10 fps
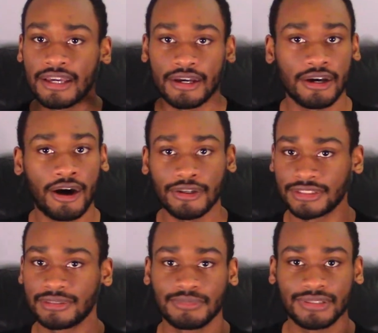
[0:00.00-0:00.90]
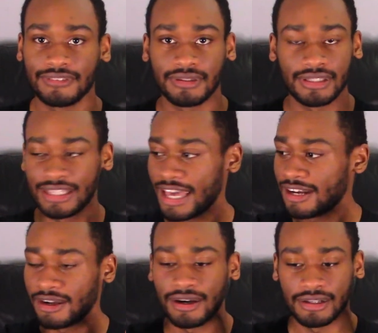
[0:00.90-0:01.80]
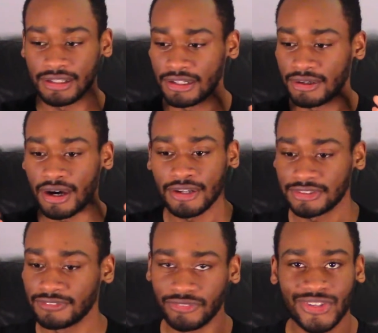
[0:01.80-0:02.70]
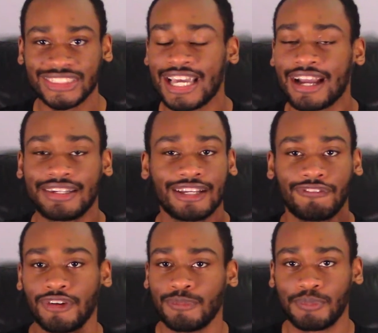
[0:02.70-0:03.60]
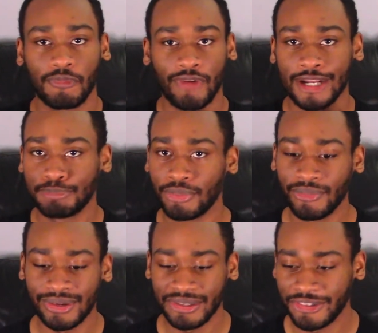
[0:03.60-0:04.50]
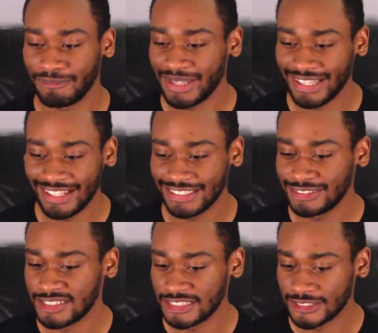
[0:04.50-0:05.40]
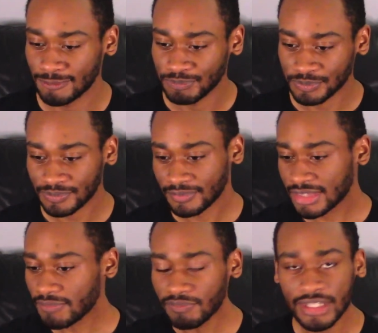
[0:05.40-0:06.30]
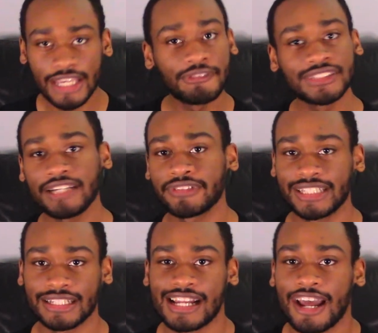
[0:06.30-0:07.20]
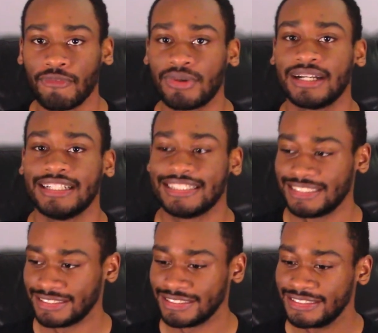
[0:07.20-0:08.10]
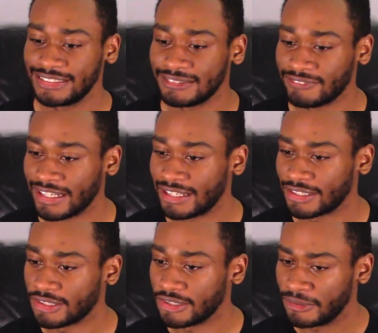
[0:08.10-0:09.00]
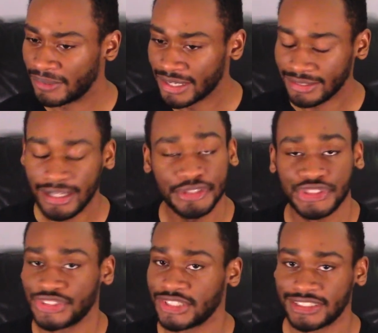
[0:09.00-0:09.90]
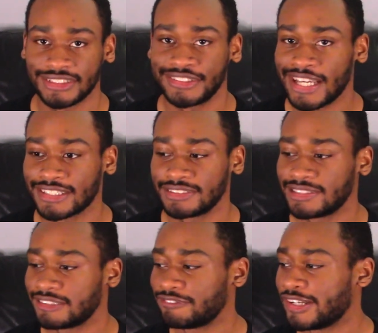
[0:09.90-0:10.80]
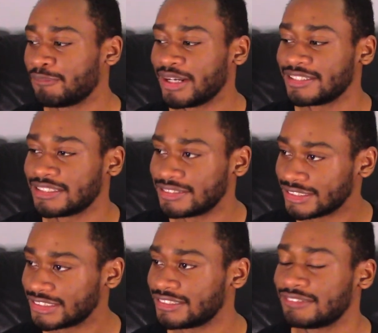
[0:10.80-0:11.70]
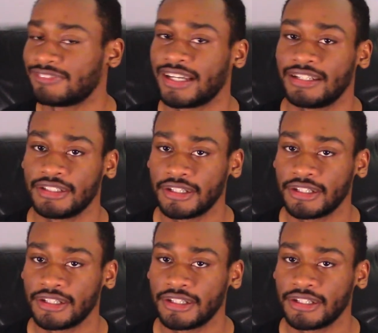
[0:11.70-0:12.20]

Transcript: awesomely, he had, awesome voice acting from Ray Porter. Man, it was everything that I wanted as a DC fan, not just as a Zack Snyder fan, but as a DC fan,